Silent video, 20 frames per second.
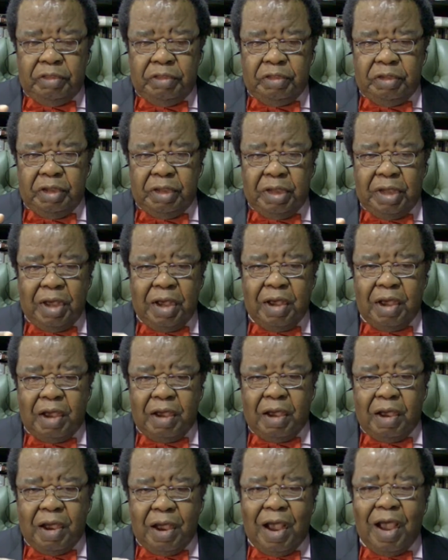the
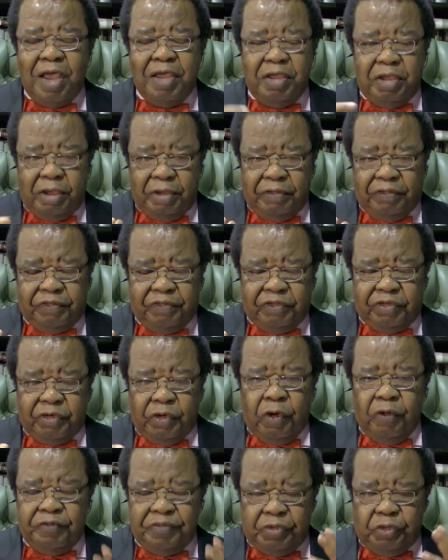
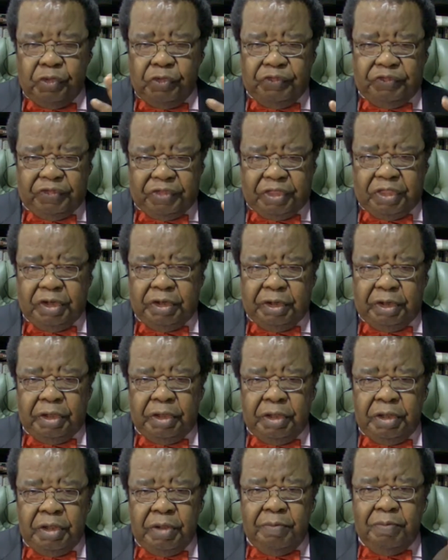highest of those
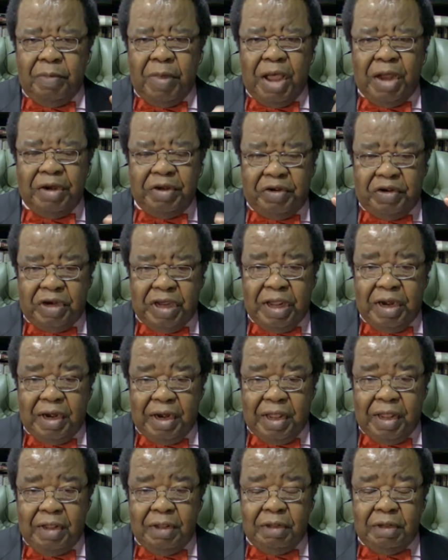three:
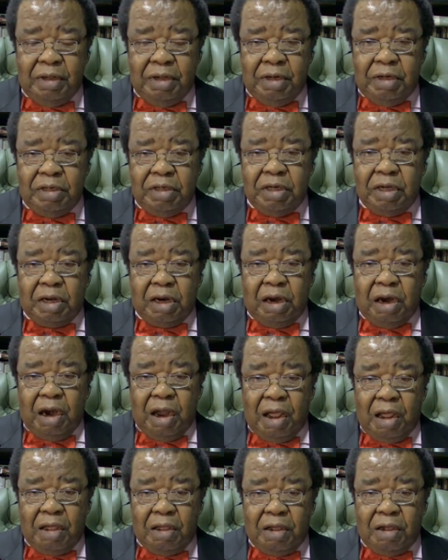Mandela, de
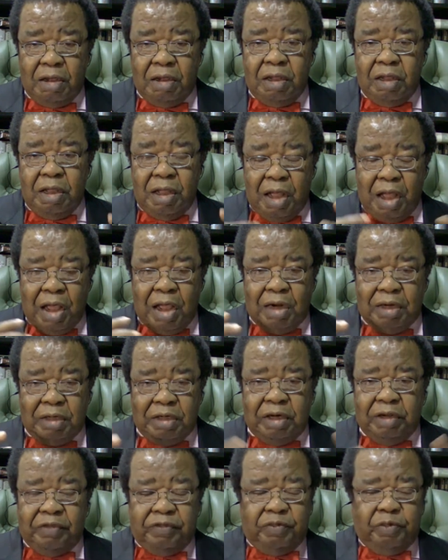Klerk,
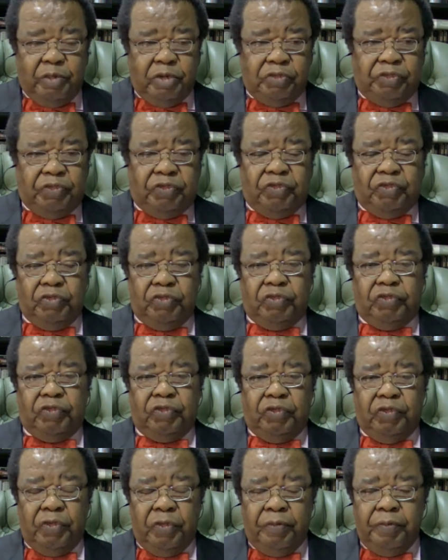and Desmond
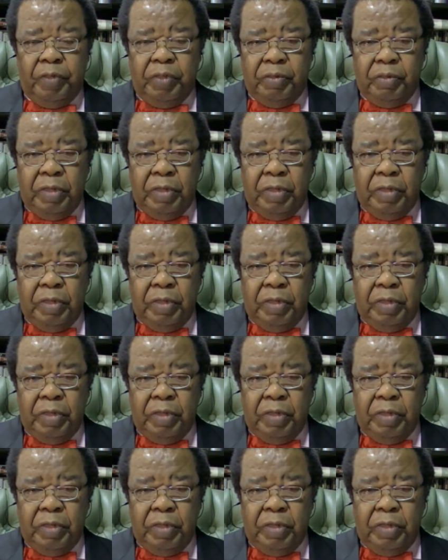Tutu.